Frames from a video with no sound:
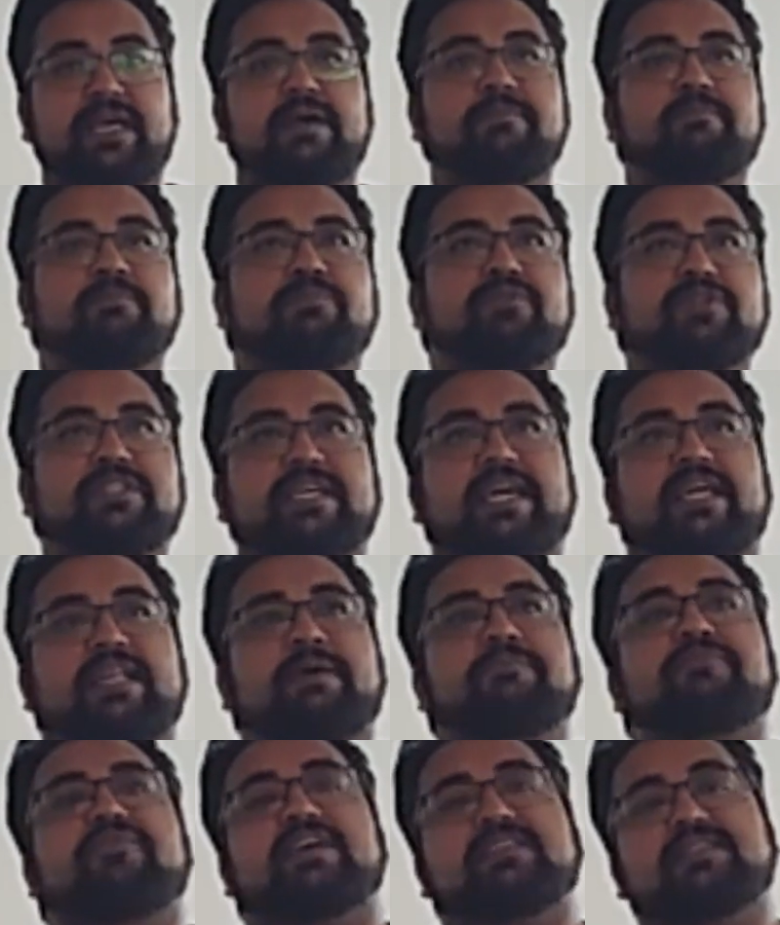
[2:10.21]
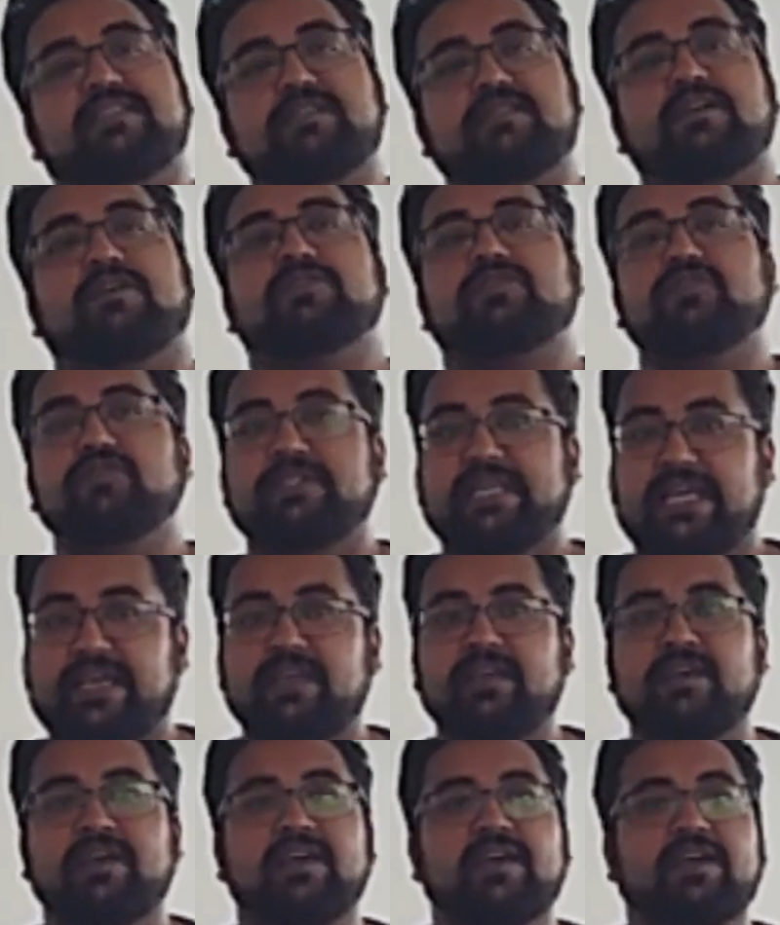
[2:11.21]
am putting an emphasis on
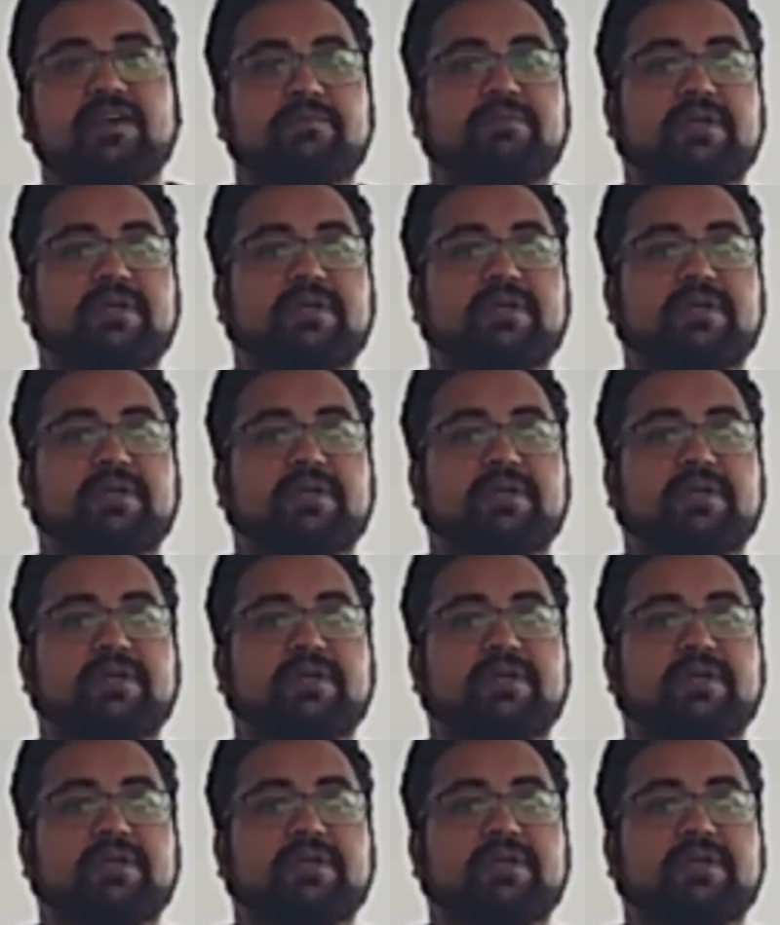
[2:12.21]
today